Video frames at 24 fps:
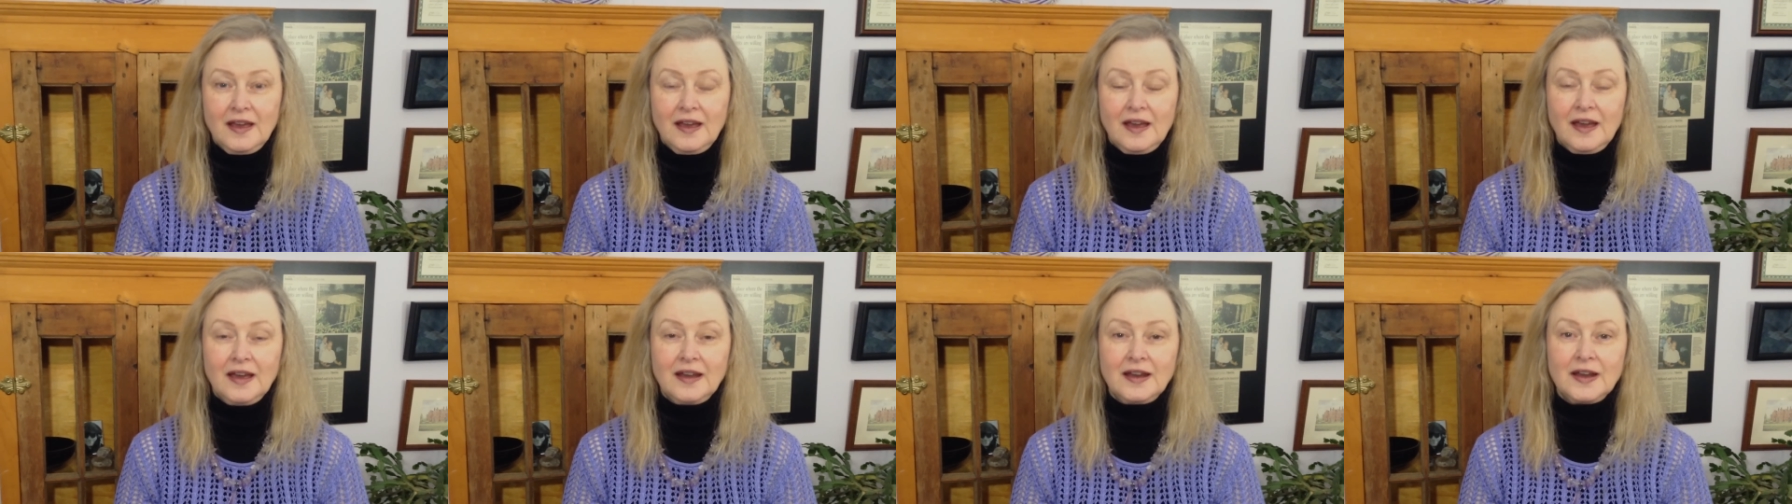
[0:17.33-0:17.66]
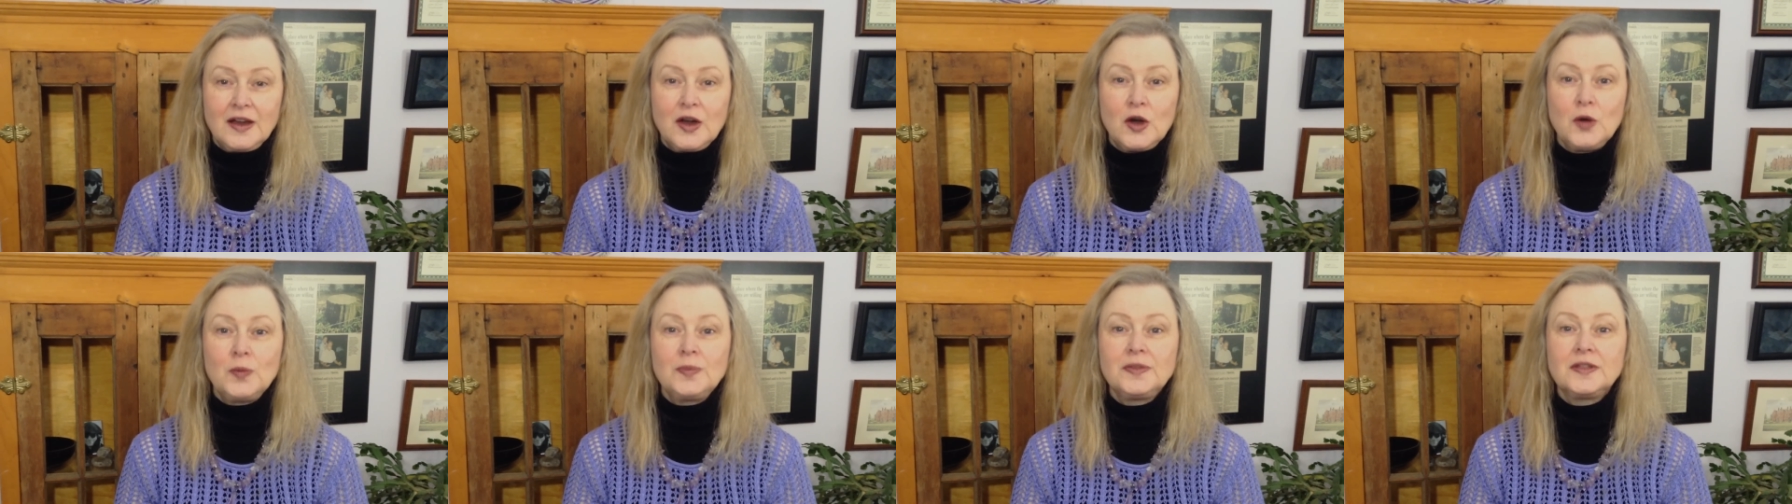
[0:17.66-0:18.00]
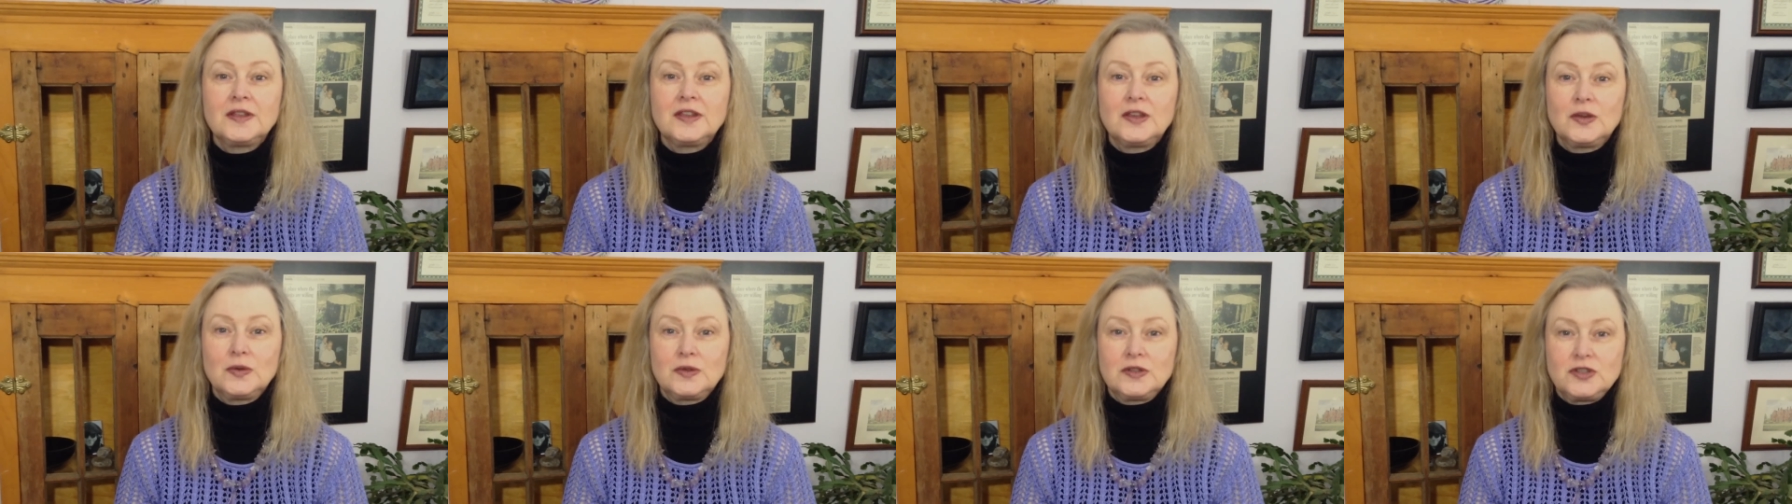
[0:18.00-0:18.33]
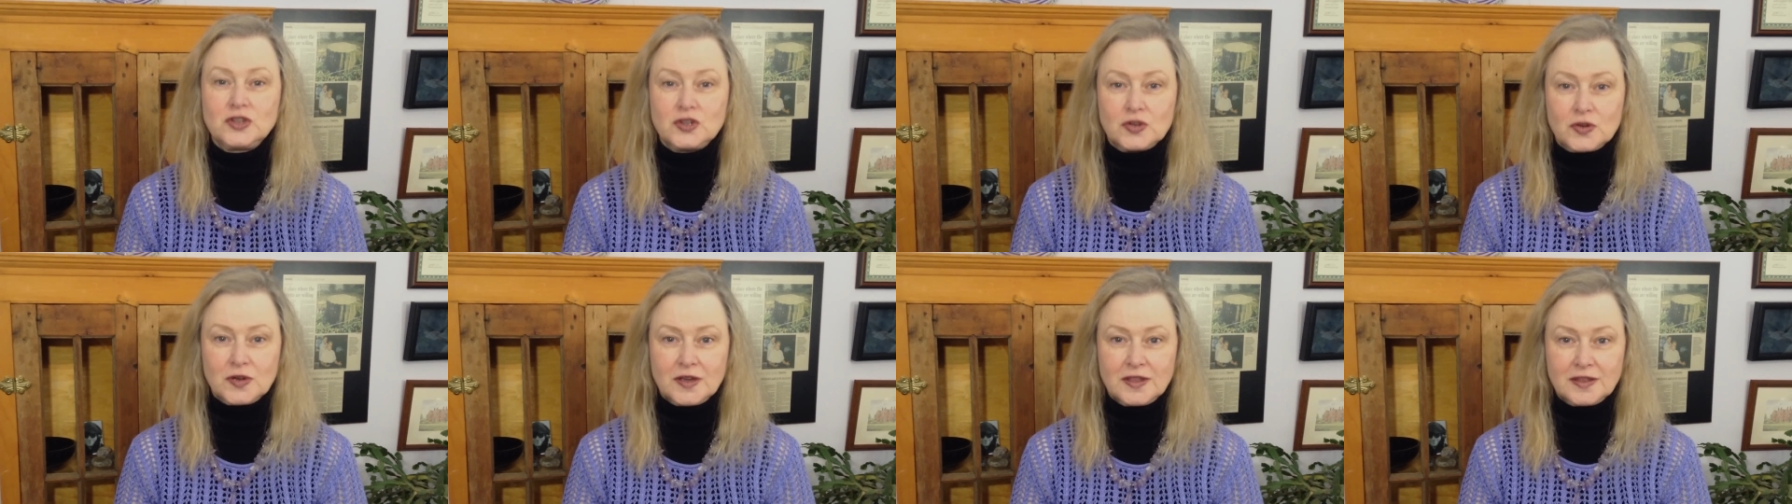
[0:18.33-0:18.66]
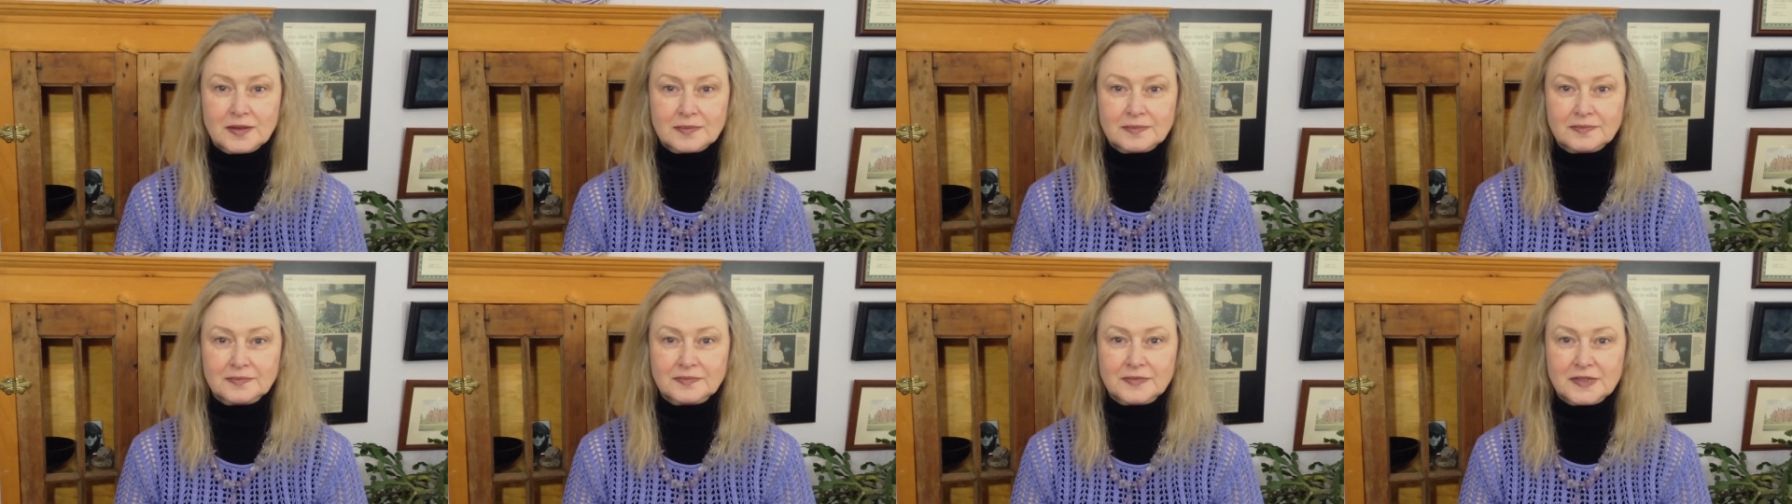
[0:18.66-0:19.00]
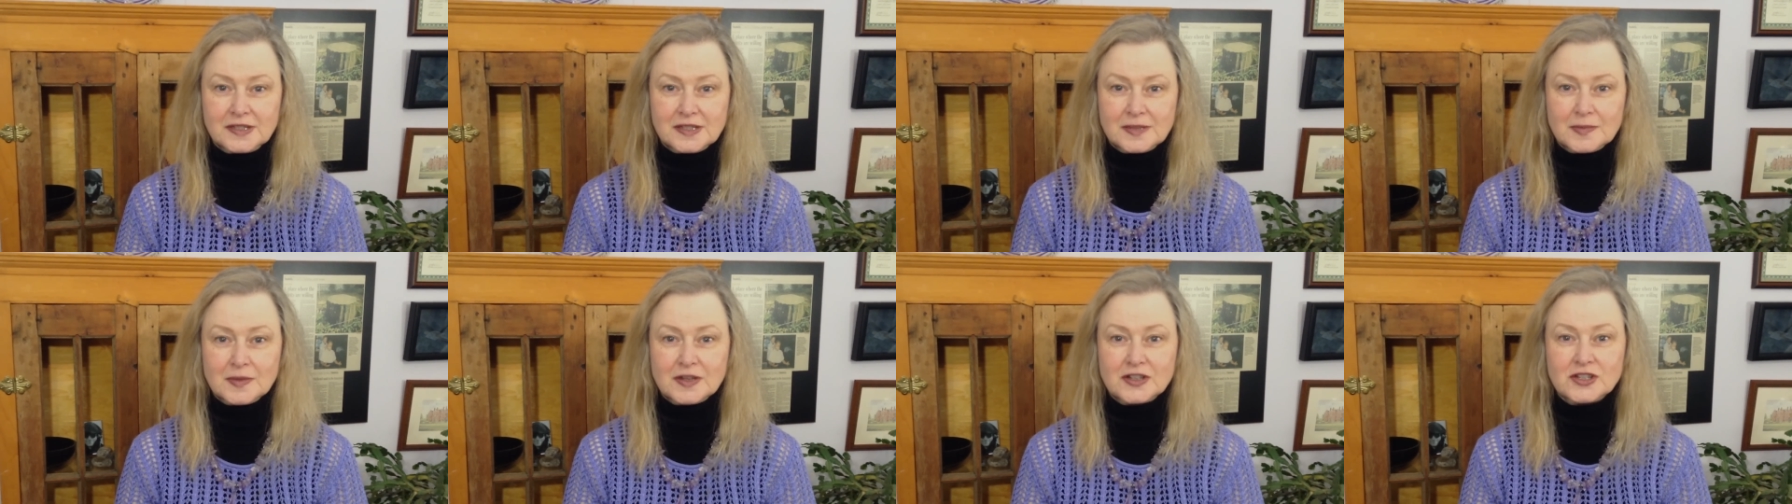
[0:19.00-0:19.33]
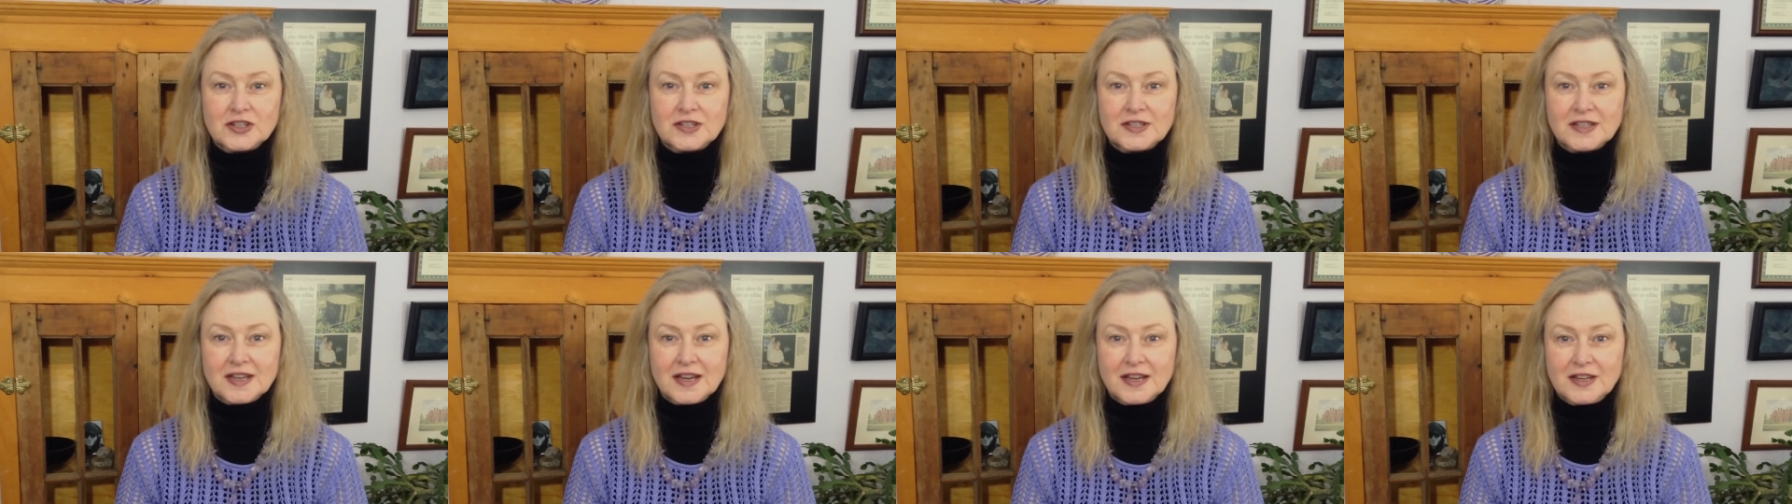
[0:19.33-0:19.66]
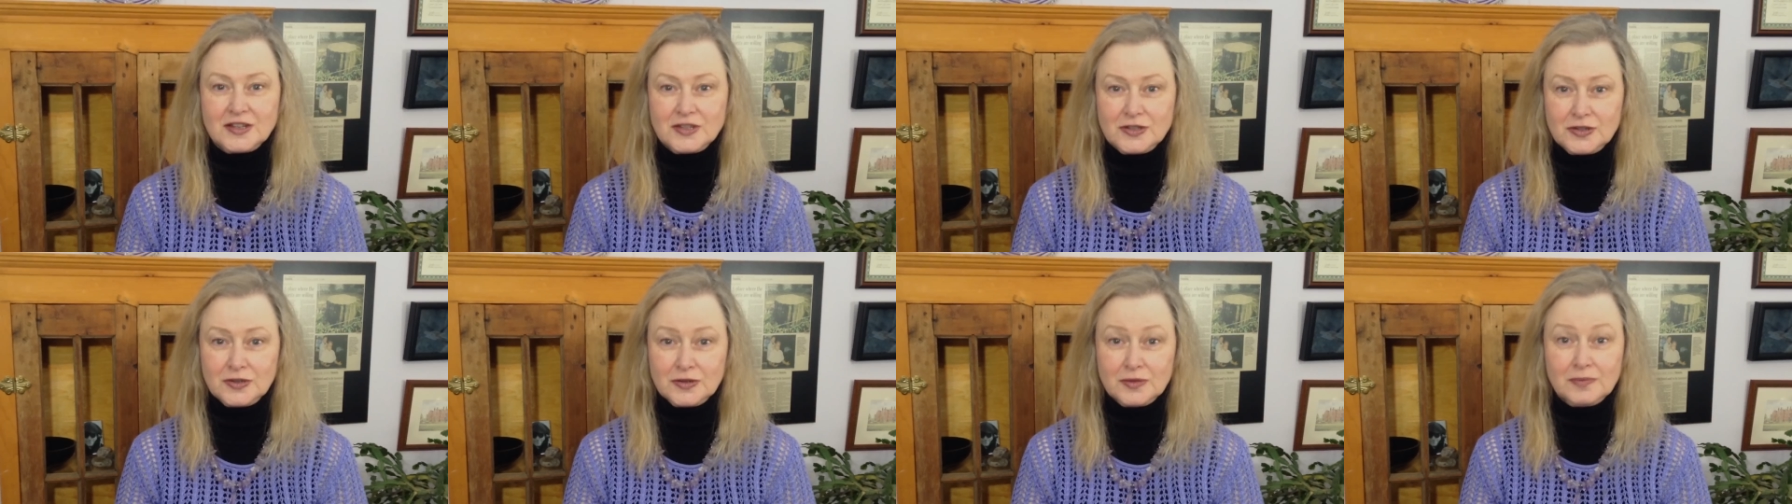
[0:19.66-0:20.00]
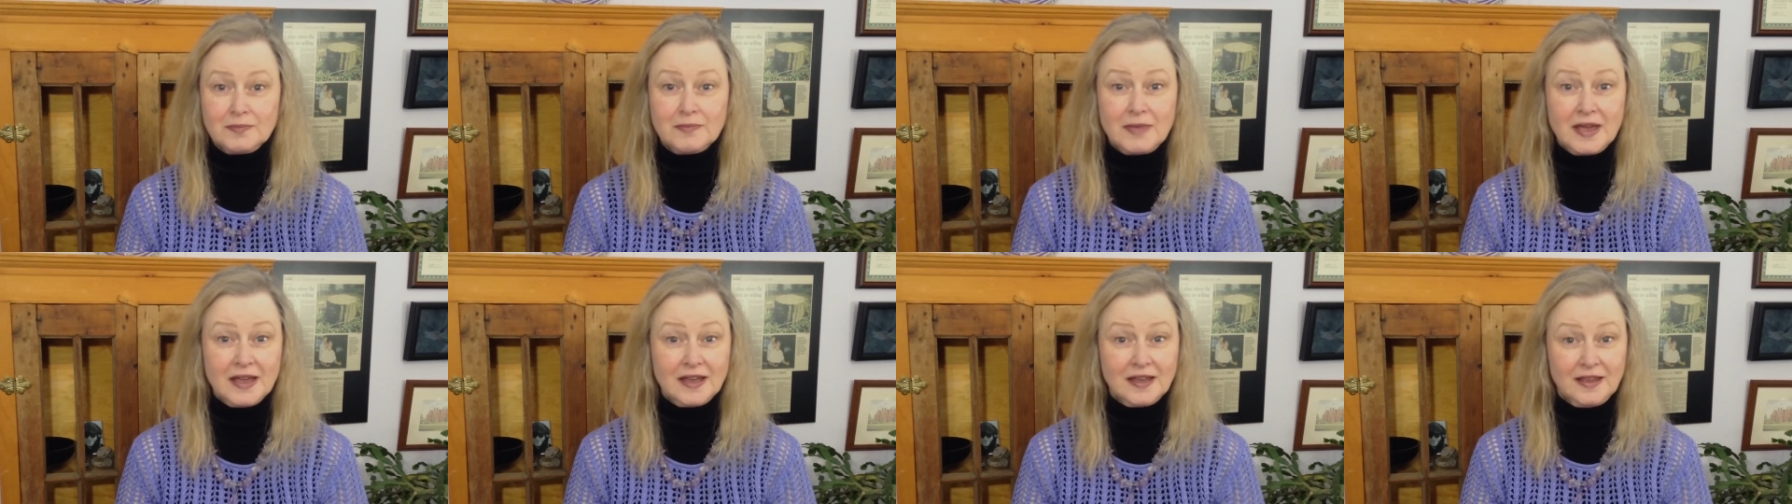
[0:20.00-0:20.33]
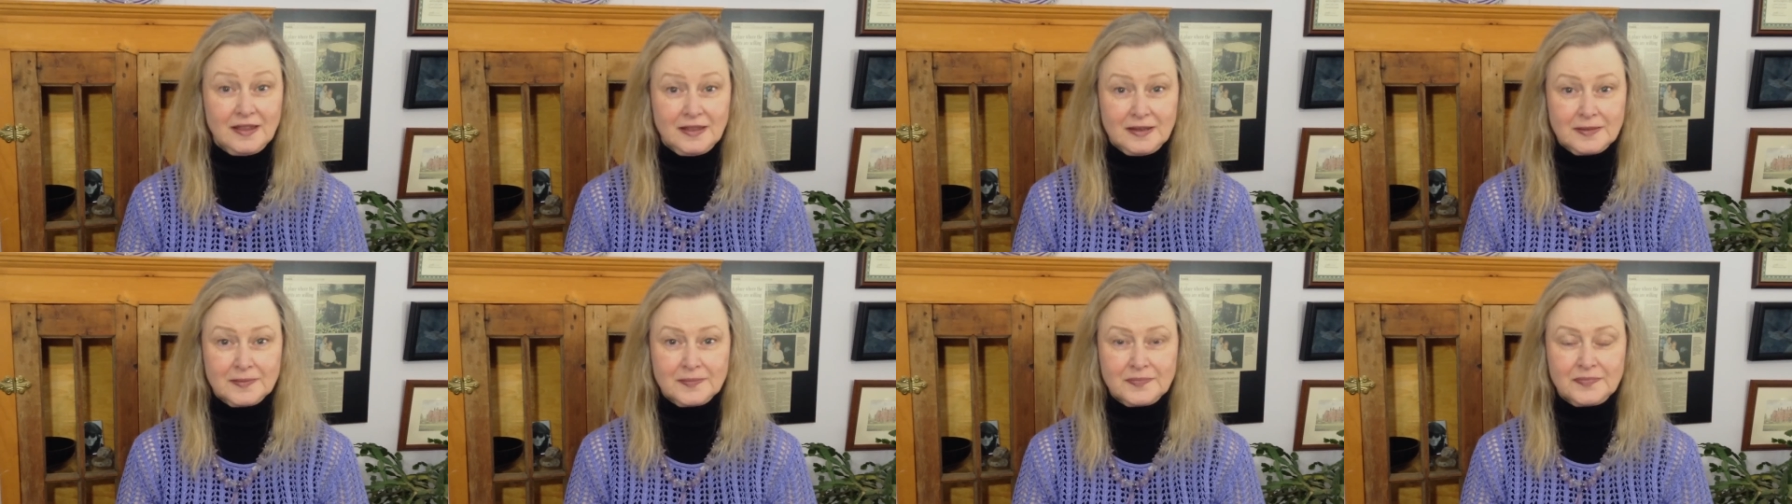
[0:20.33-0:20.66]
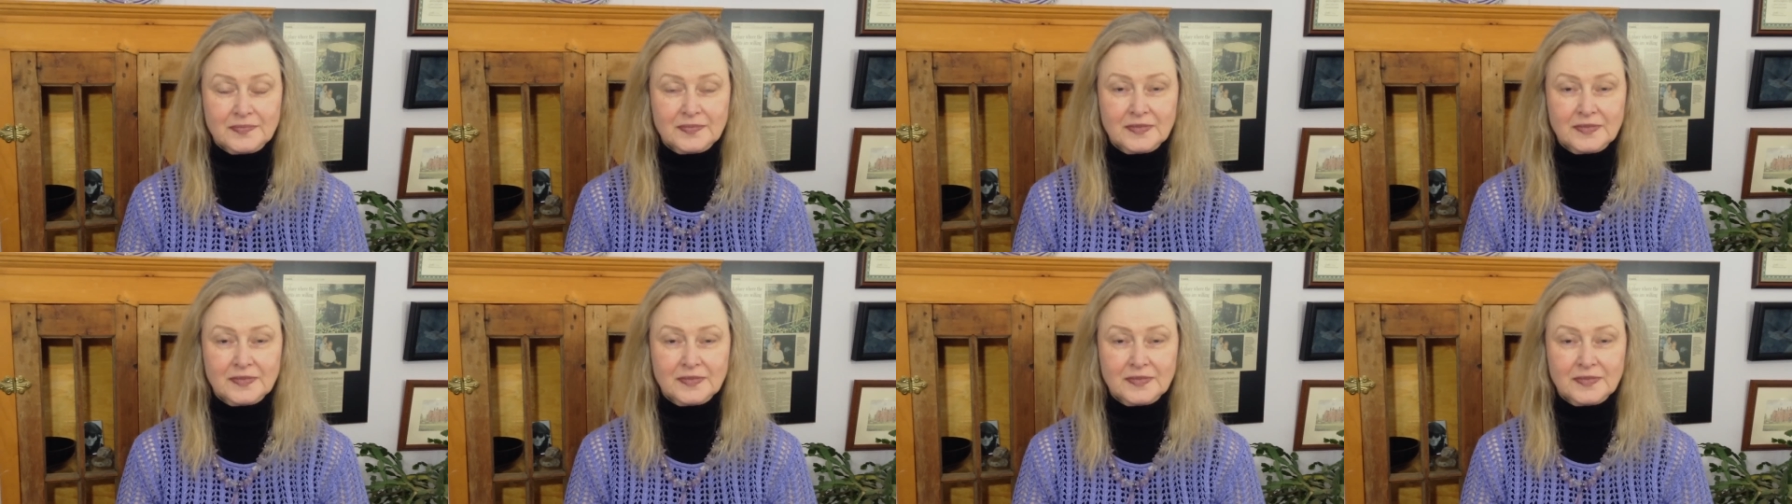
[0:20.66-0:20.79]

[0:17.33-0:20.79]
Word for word: and I hope that you enjoy them as much as I do making them.